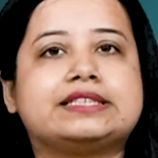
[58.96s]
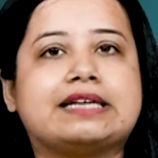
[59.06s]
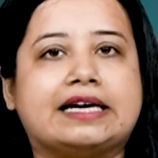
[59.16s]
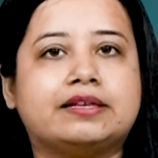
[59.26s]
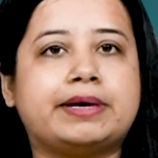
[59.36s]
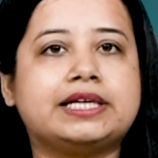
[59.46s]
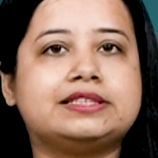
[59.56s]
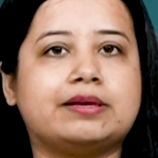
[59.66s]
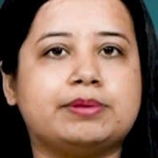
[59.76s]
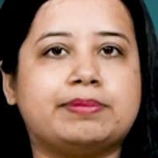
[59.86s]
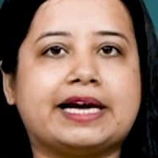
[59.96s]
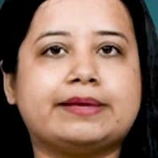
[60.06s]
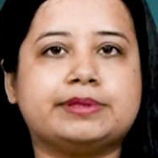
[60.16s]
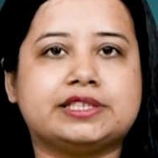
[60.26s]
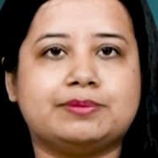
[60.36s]
as a randomized,
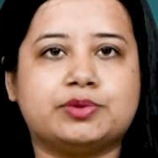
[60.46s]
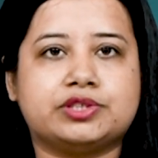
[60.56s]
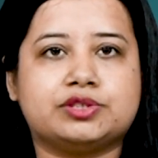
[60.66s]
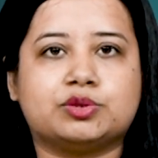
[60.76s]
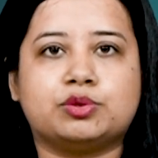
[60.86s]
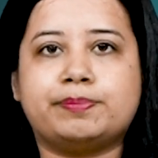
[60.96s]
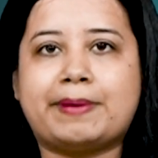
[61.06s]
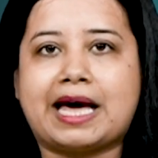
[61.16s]
double-blind, placebo-controlled,